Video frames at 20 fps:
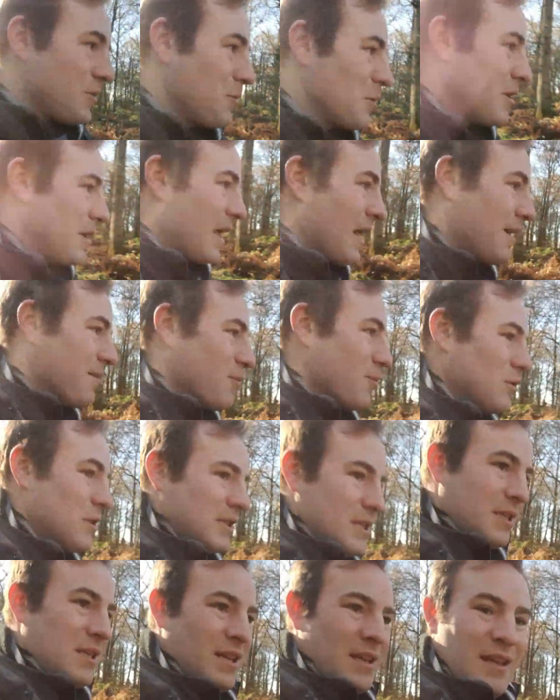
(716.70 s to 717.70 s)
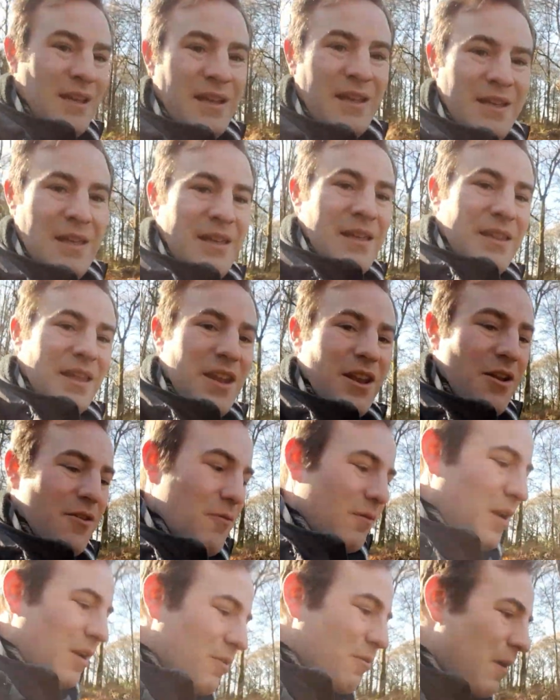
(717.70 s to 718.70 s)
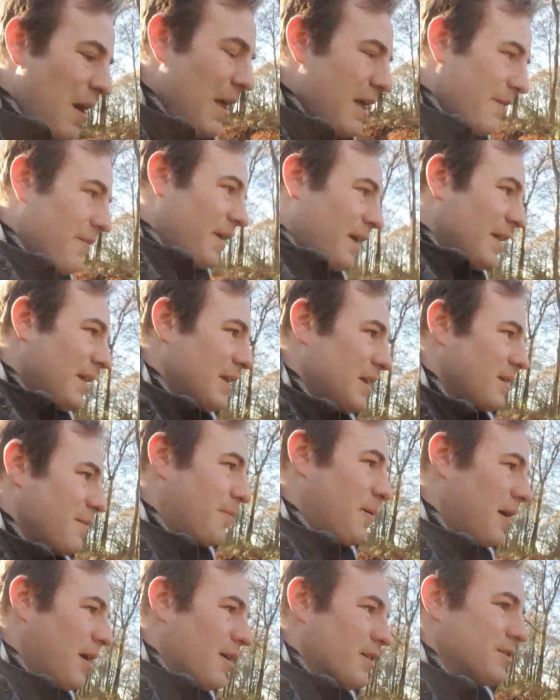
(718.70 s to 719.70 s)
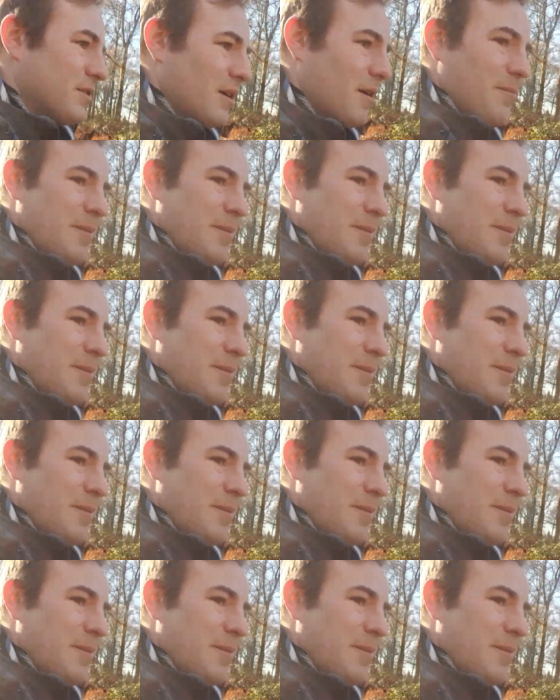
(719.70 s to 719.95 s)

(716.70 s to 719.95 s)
wooden animals is they don't run away. I've had it in the past. I'll